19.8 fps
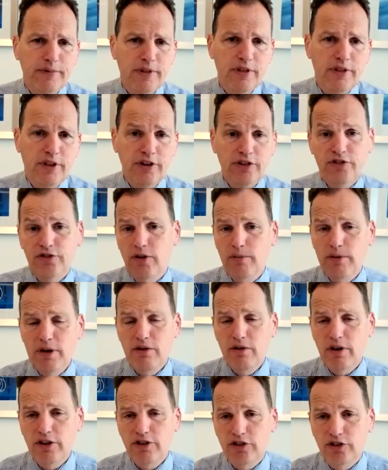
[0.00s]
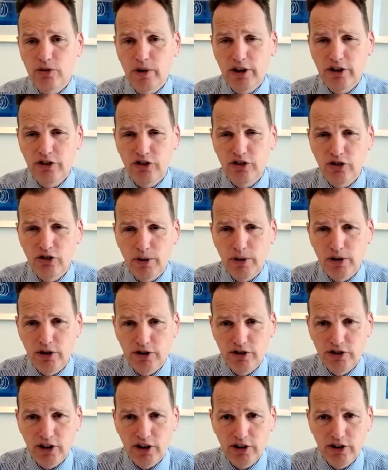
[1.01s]
This, for me, raises questions about the
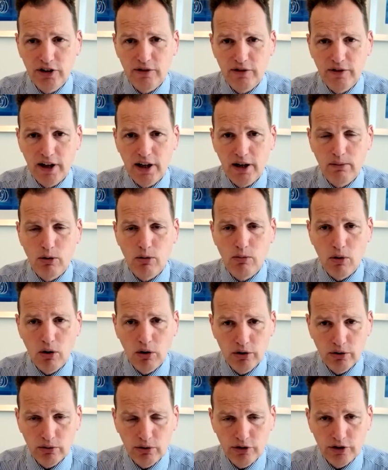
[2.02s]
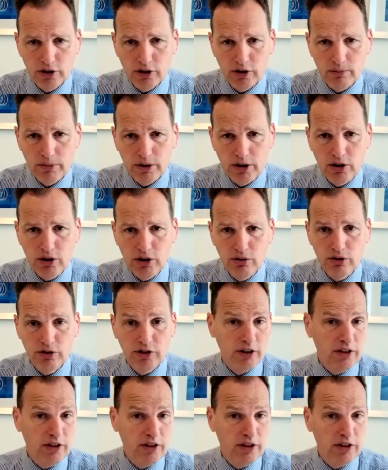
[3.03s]
utility of the animal models that have been used.